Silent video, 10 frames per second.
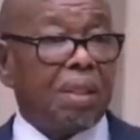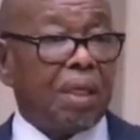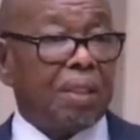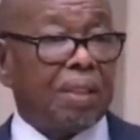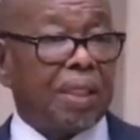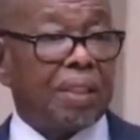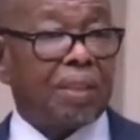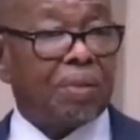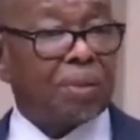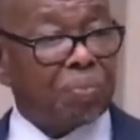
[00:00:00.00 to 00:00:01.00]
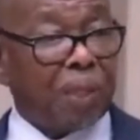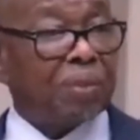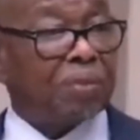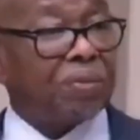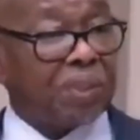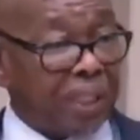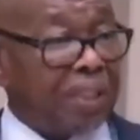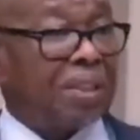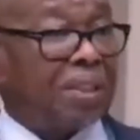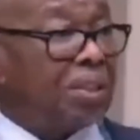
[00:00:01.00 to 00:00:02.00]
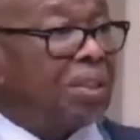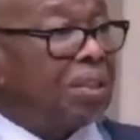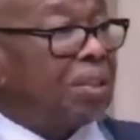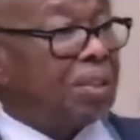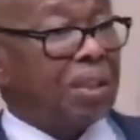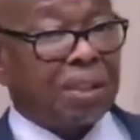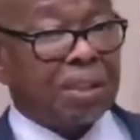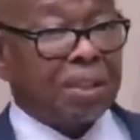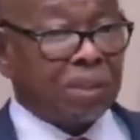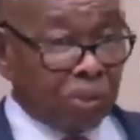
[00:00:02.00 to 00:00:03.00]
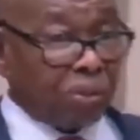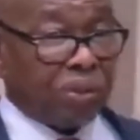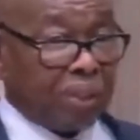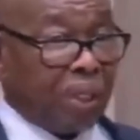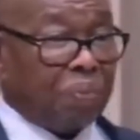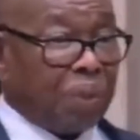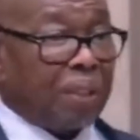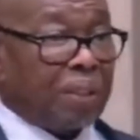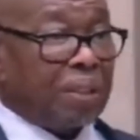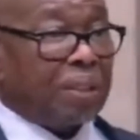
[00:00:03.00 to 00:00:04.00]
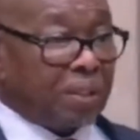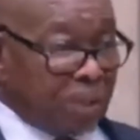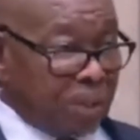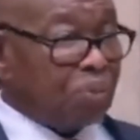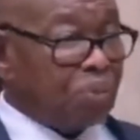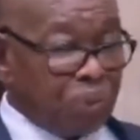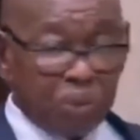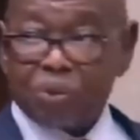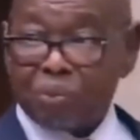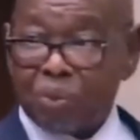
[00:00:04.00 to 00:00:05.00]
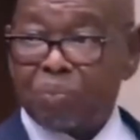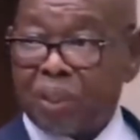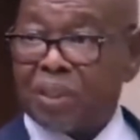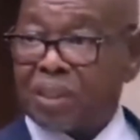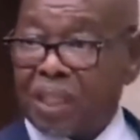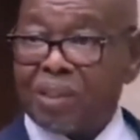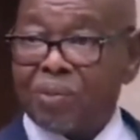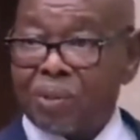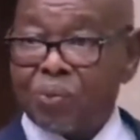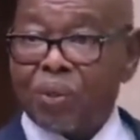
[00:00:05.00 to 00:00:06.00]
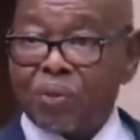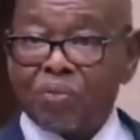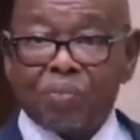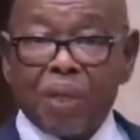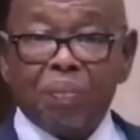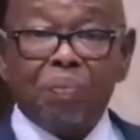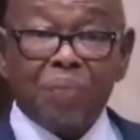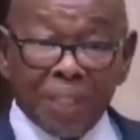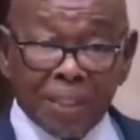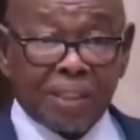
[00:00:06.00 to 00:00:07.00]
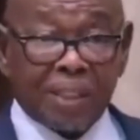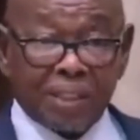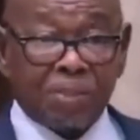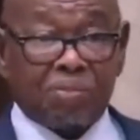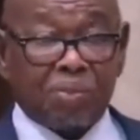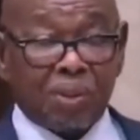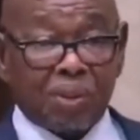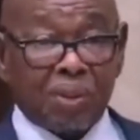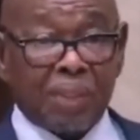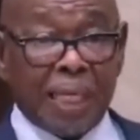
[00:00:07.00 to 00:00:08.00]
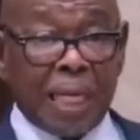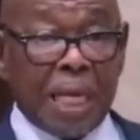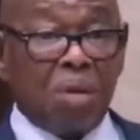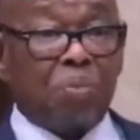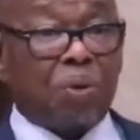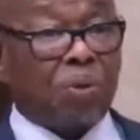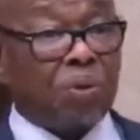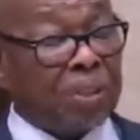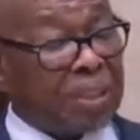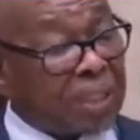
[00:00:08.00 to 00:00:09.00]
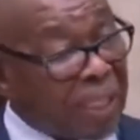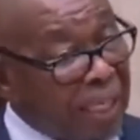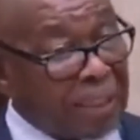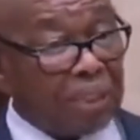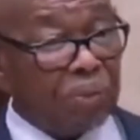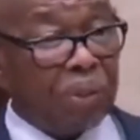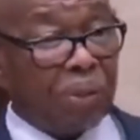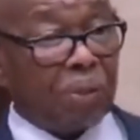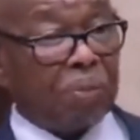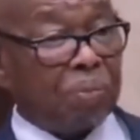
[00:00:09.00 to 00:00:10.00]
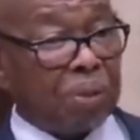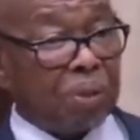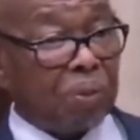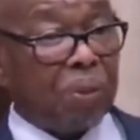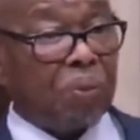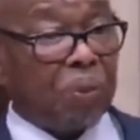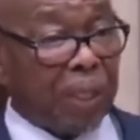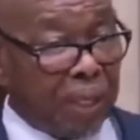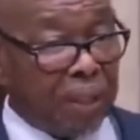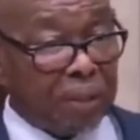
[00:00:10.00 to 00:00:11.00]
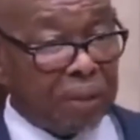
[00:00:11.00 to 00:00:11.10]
And that I was part of the transition that dislodged the apartheid regime, which to me personally was one of my biggest achievements, because this country will not be where we are.